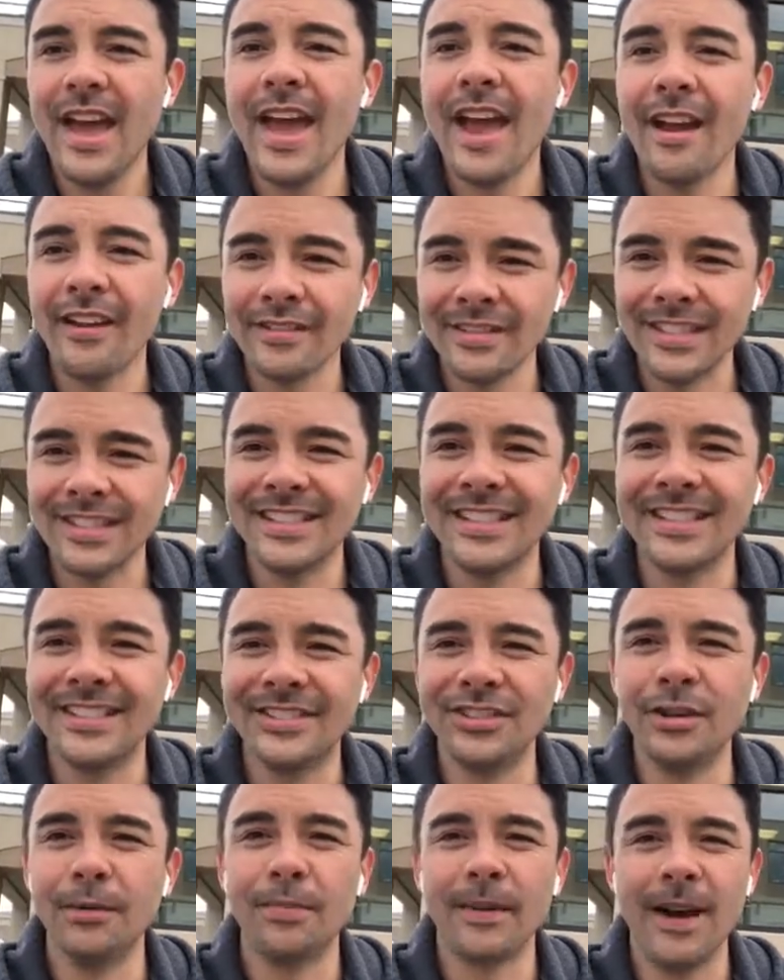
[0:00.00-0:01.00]
Aaron says this is
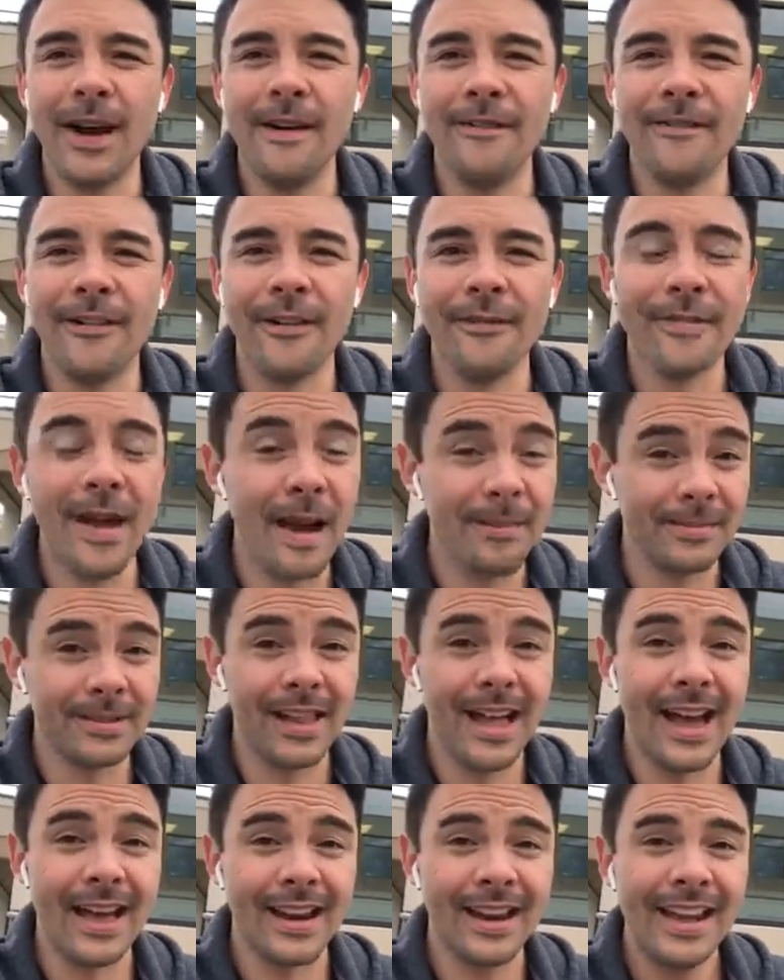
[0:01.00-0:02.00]
super helpful. I'm
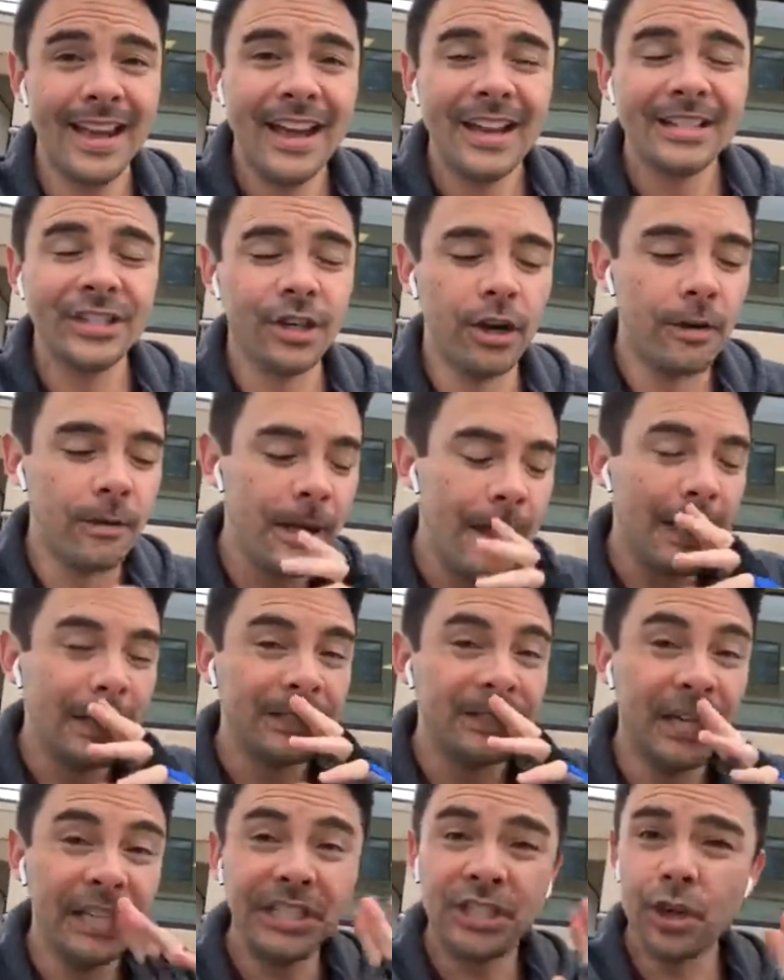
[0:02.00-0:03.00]
glad. So
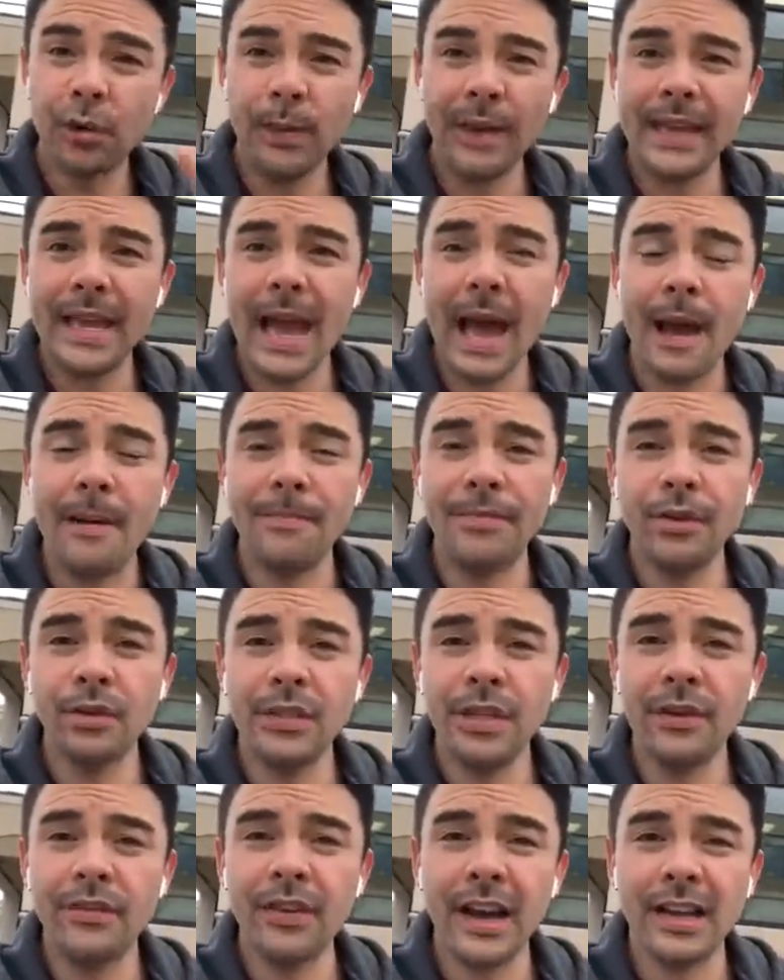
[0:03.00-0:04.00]
just to recap,
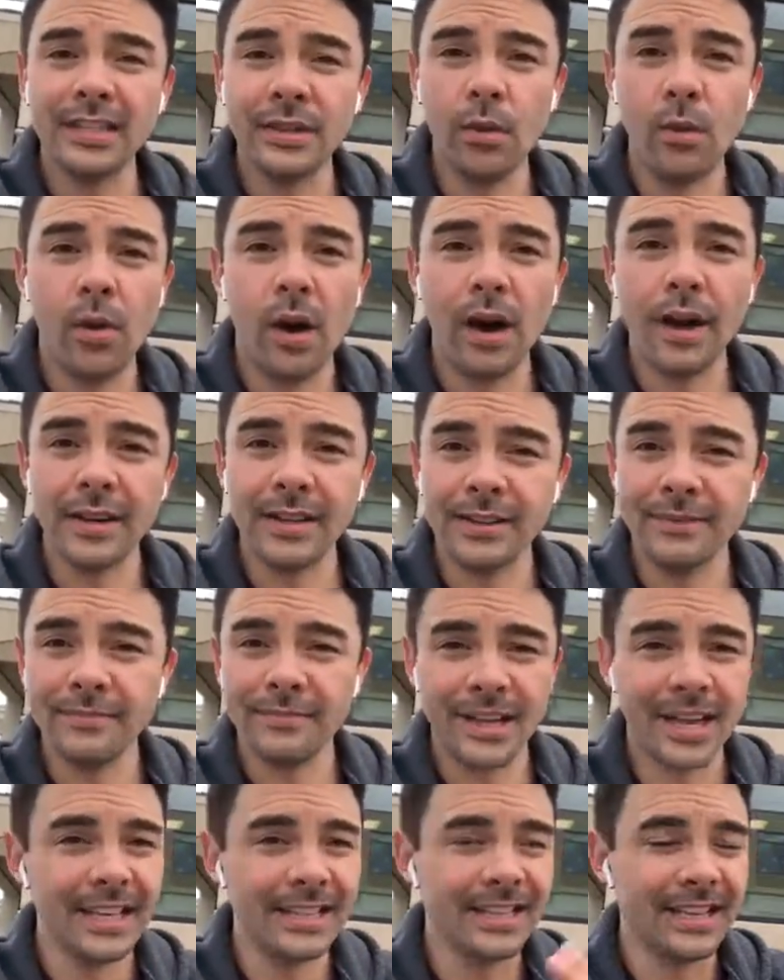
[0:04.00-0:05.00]
those of you guys that want,
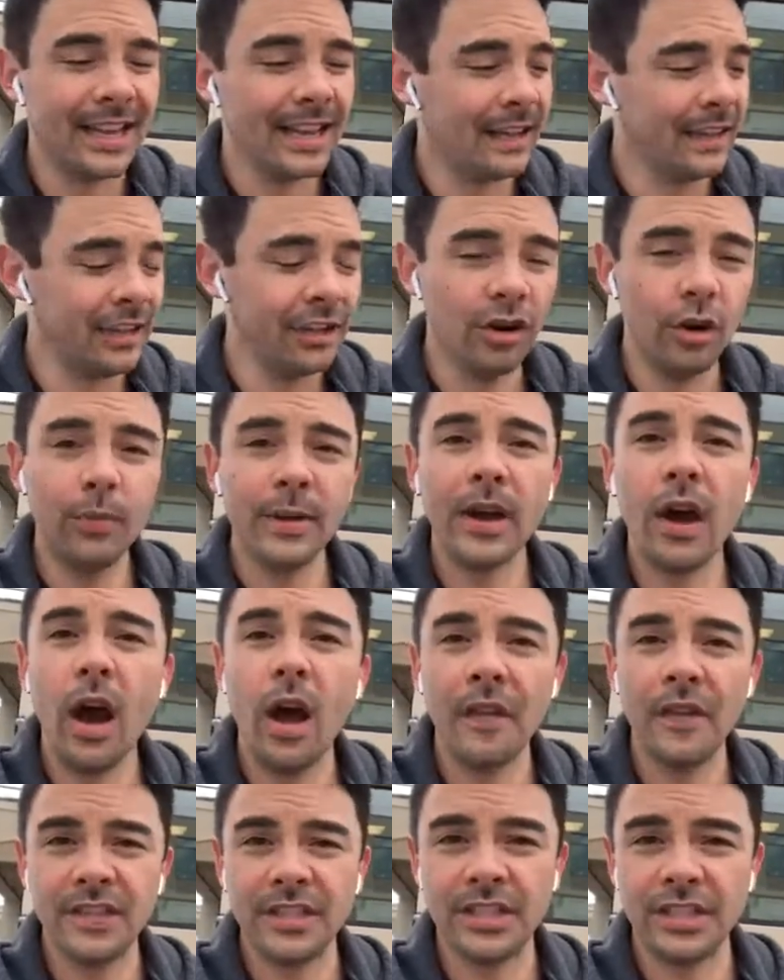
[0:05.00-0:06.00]
because you know, we
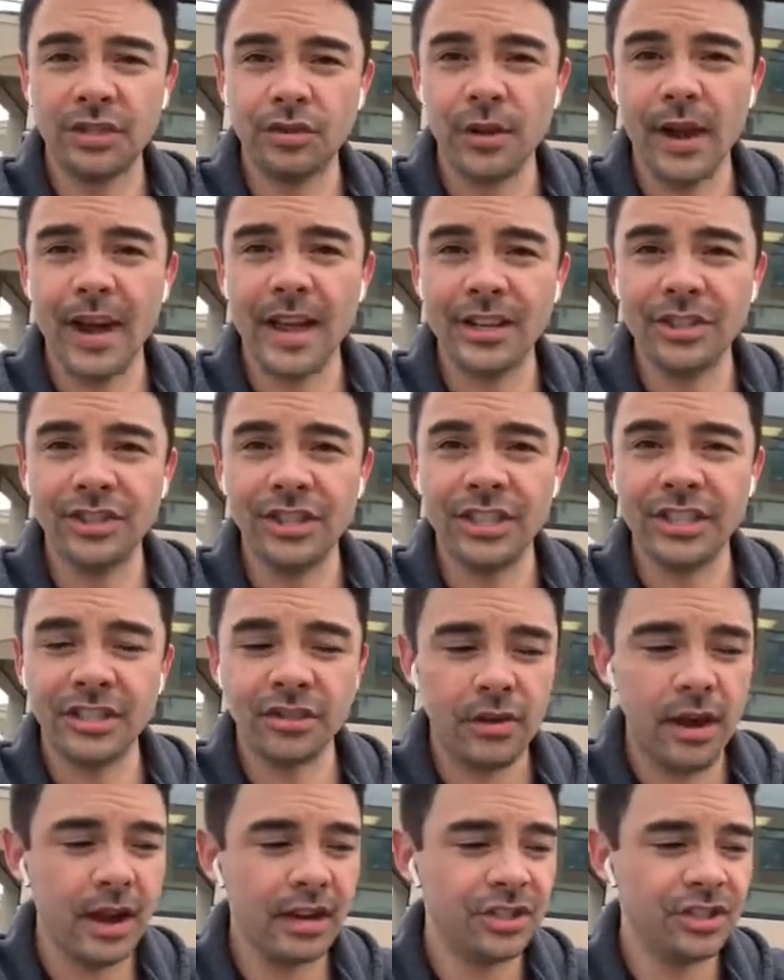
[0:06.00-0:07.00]
call this a strategy.
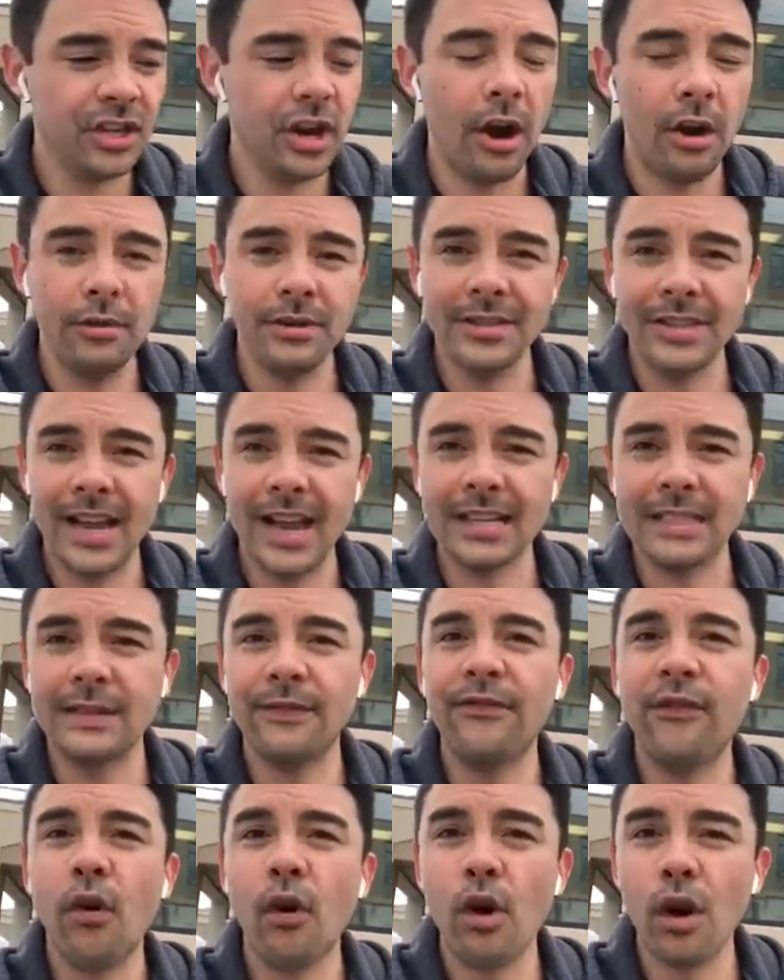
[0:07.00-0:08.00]
Strategy always has
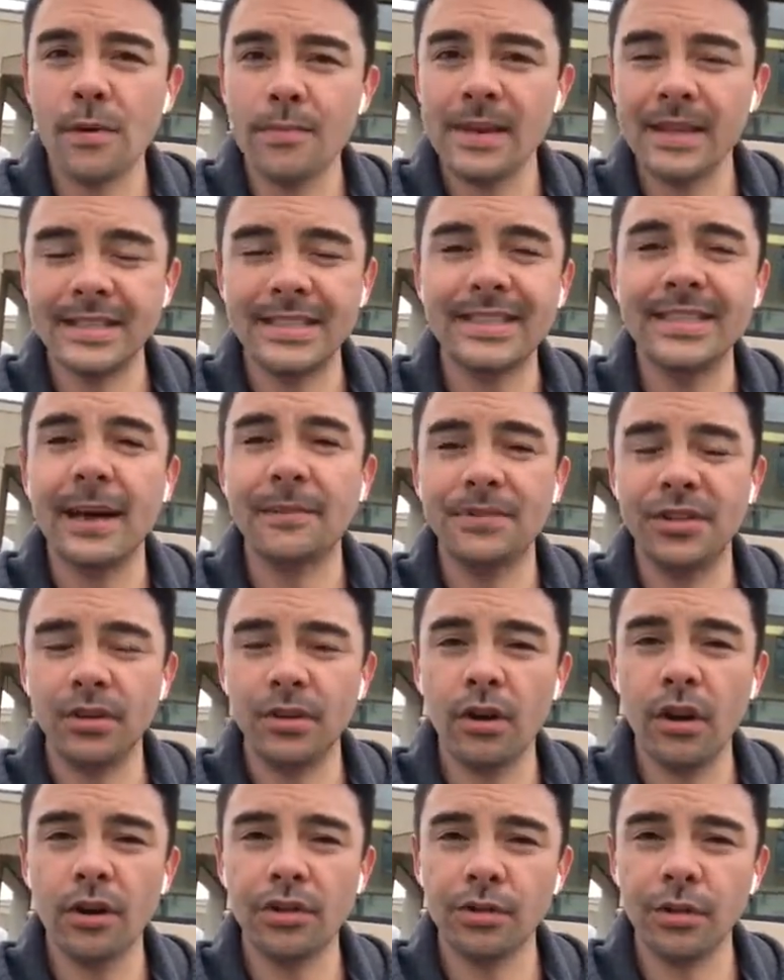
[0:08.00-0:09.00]
form and steps that you
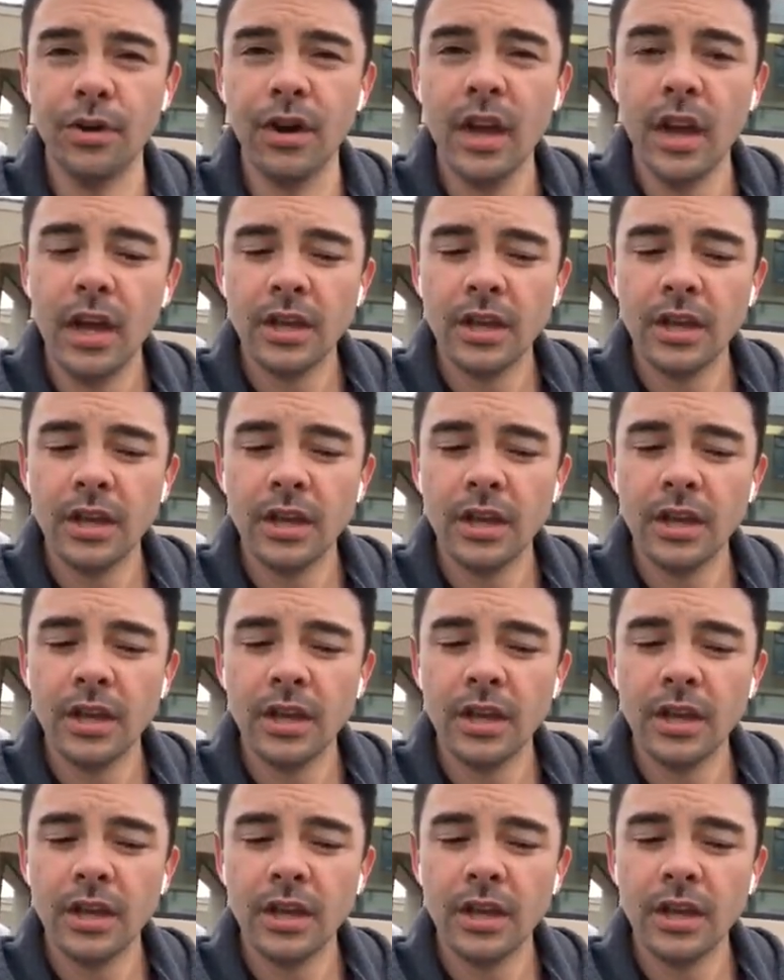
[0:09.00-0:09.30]
go through.